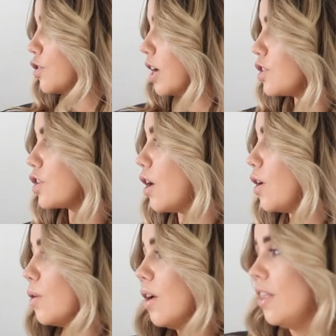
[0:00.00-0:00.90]
a trench
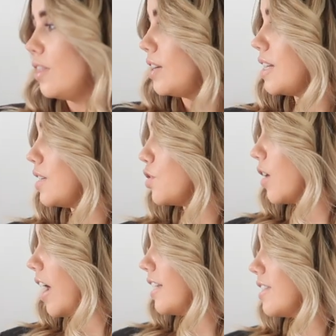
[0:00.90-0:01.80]
coat, the knitted
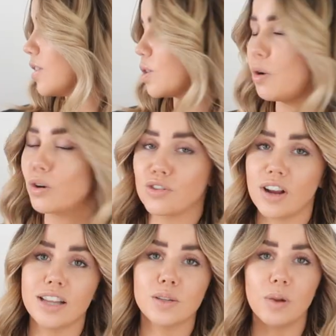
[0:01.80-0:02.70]
dress, the smock
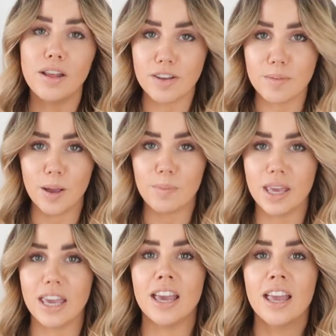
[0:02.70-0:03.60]
dress, whatever it might
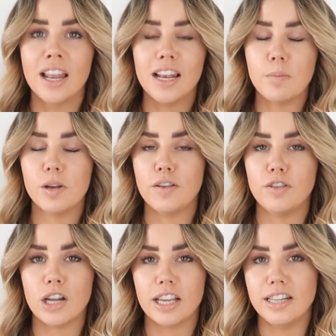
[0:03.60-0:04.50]
be. Let me know if
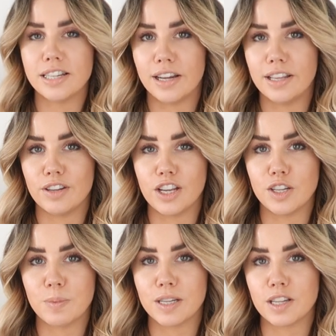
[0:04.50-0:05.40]
you'd like any styling
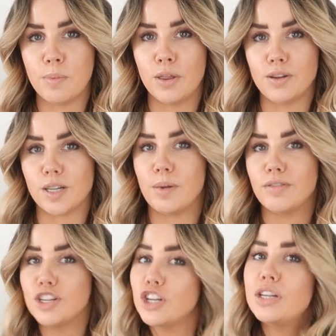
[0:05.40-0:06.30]
videos, because I put those up
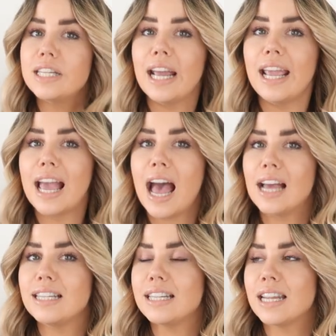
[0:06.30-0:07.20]
every Tuesday.
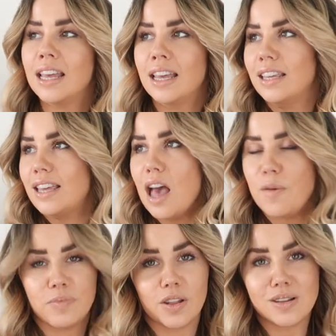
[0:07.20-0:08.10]
And
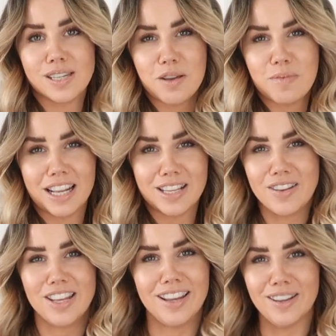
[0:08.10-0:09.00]
yeah, I'll see you in my next
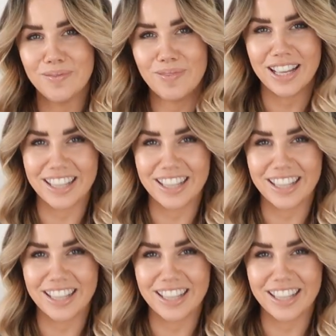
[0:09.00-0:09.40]
video. Bye